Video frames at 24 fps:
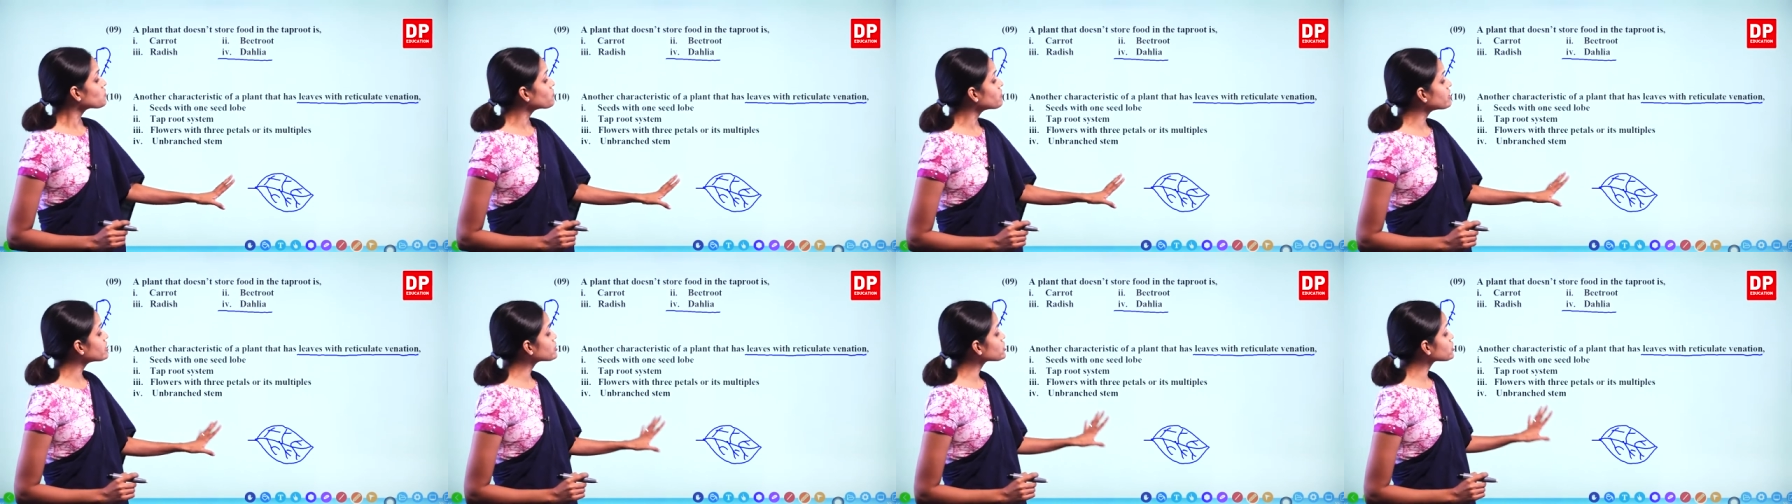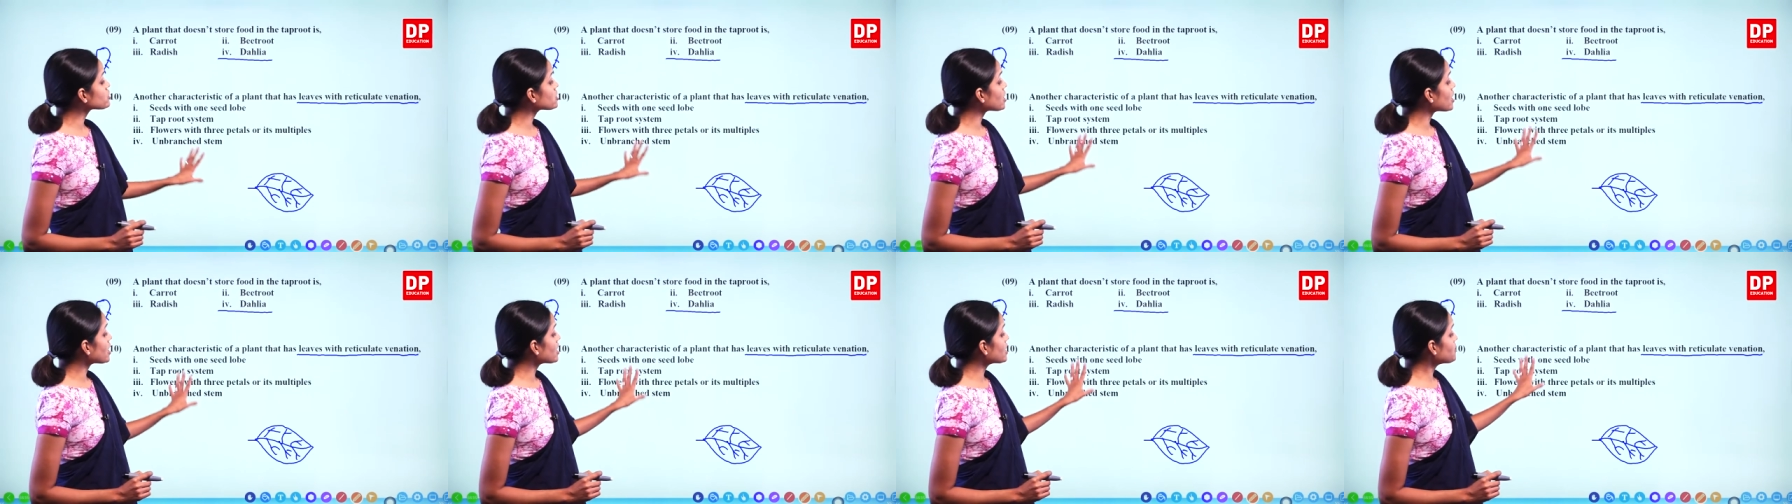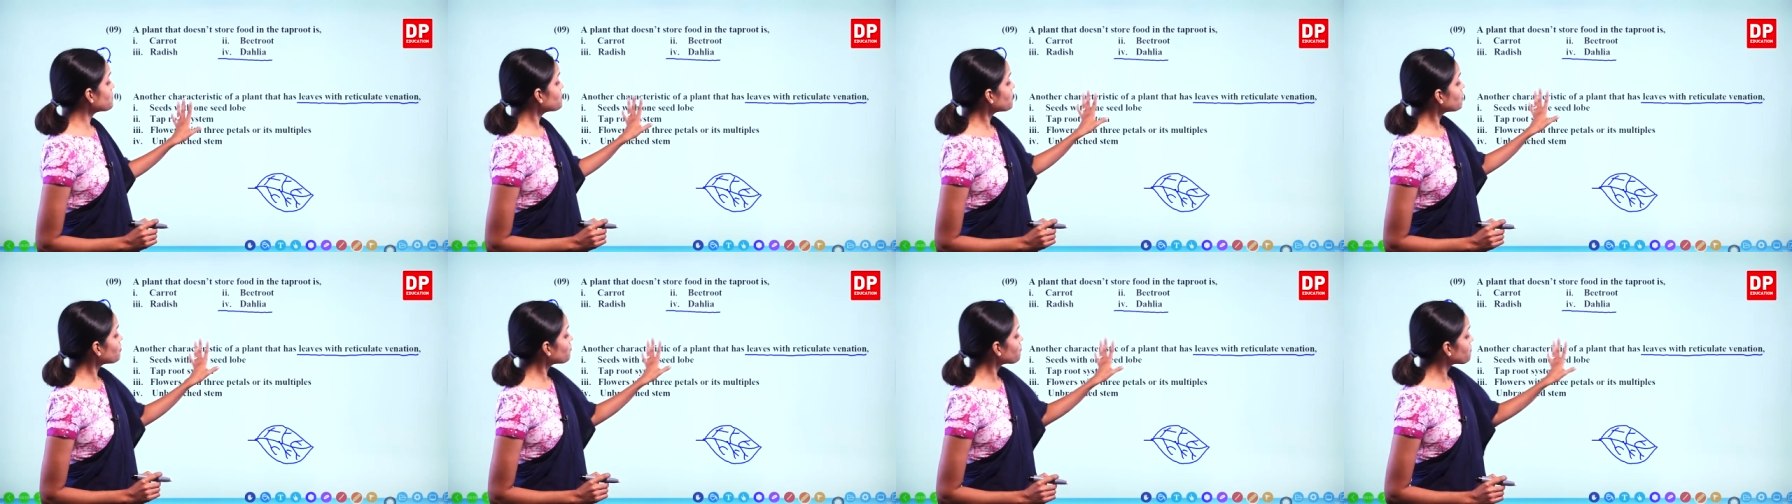which
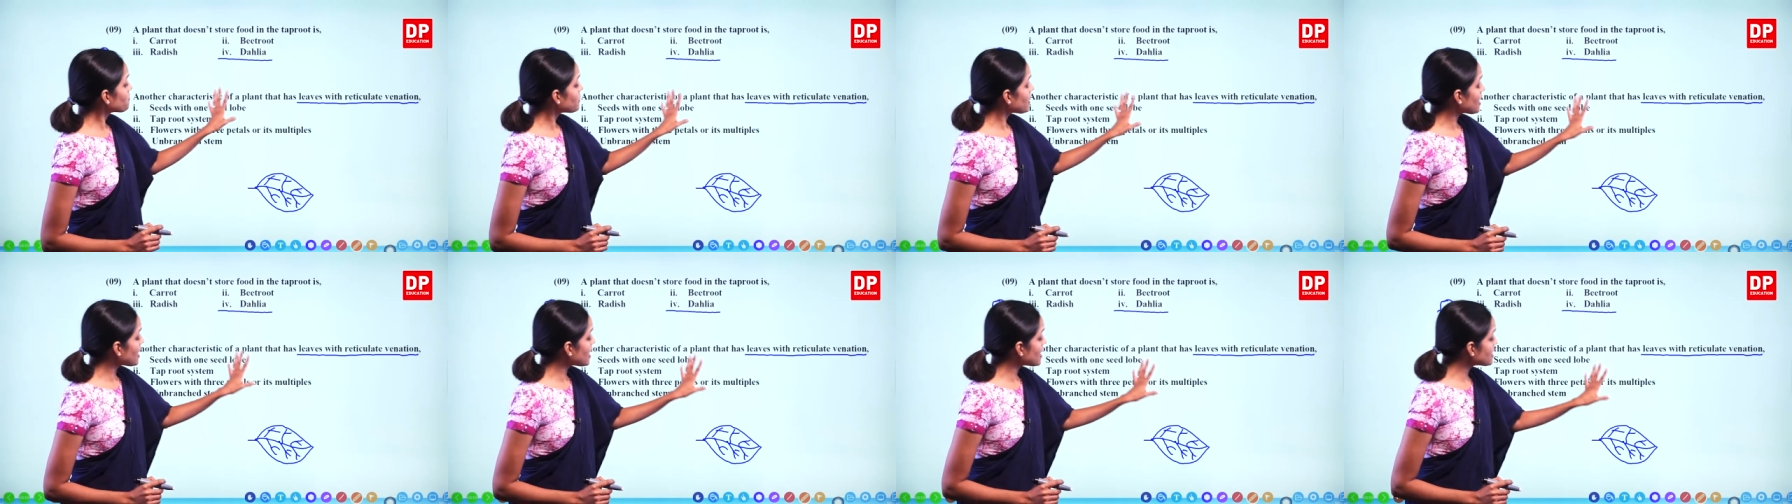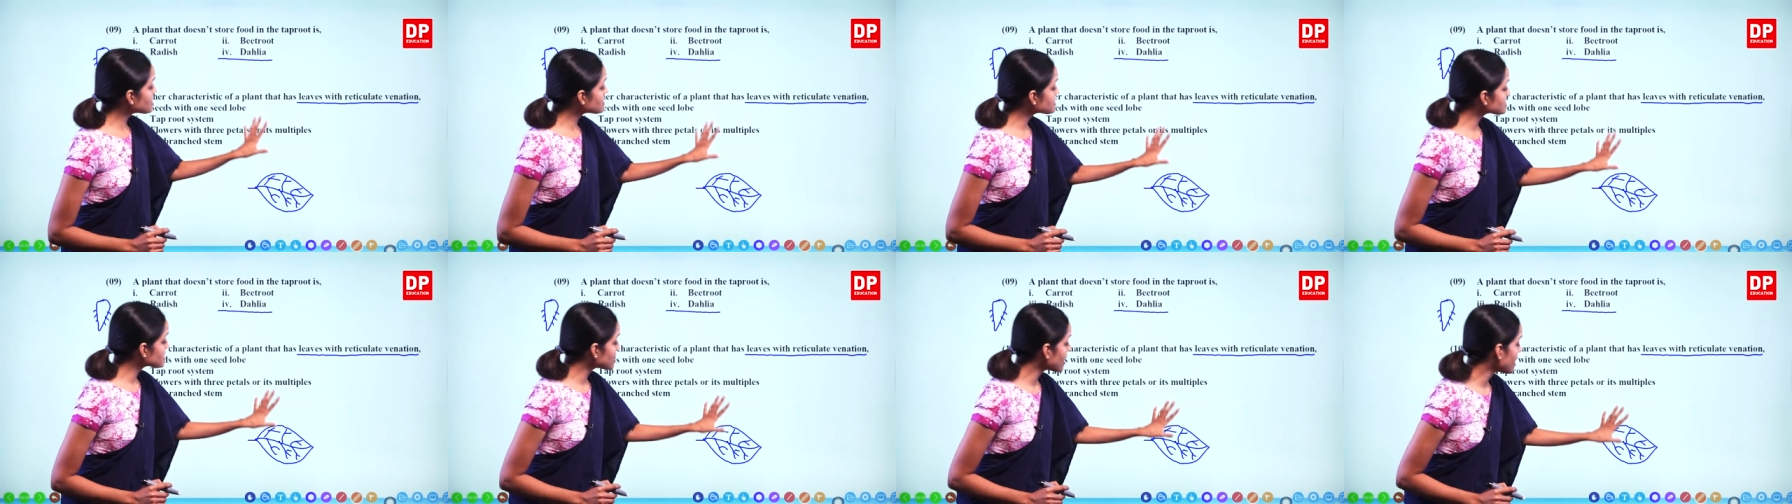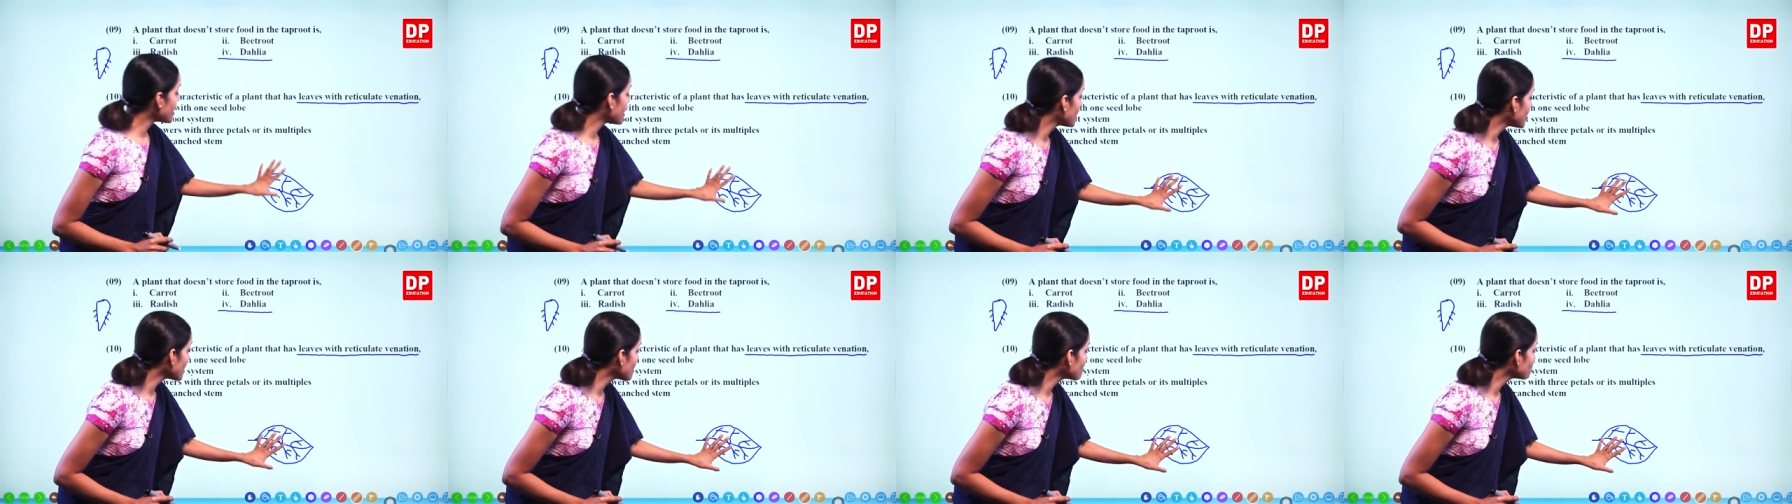type of plants
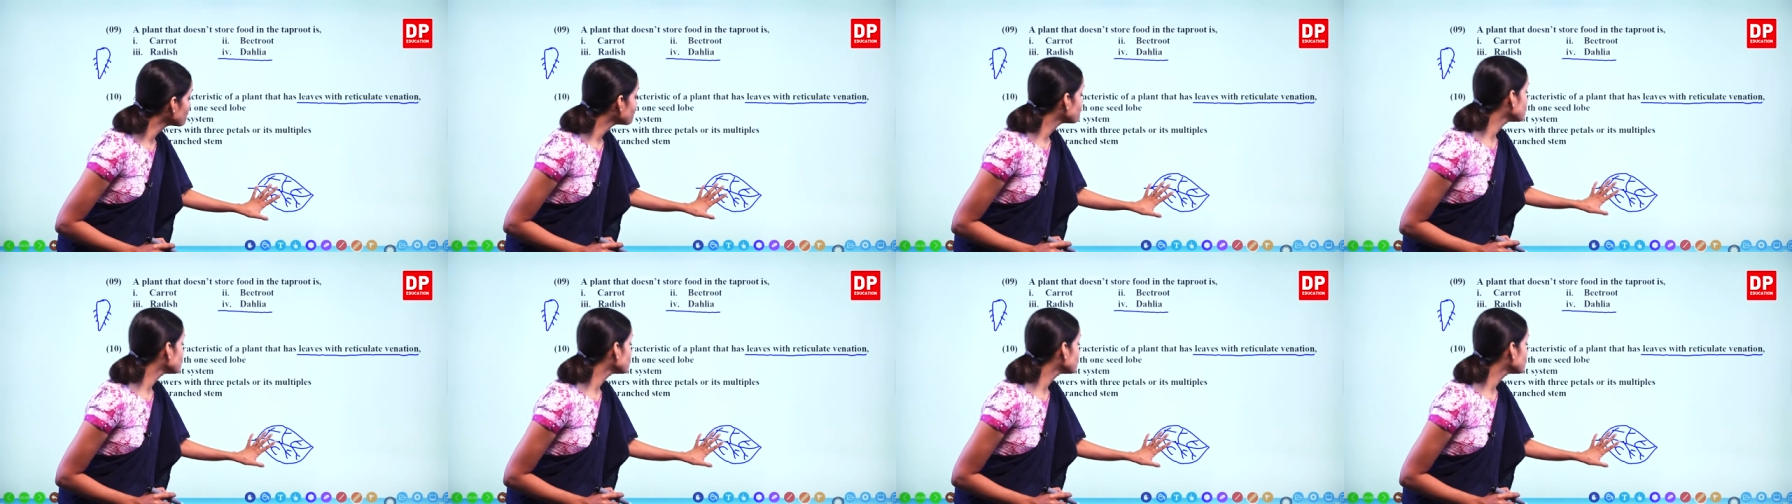have